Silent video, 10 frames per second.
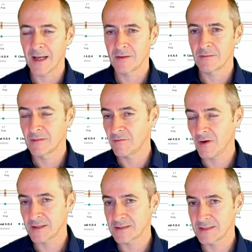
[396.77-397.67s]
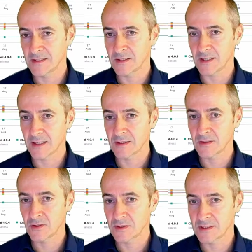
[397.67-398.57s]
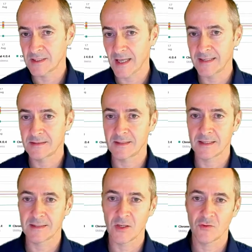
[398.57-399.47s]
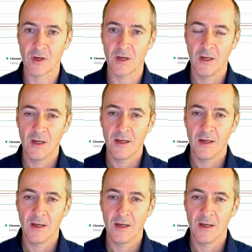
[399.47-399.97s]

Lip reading: and devices in just under certain states, etc.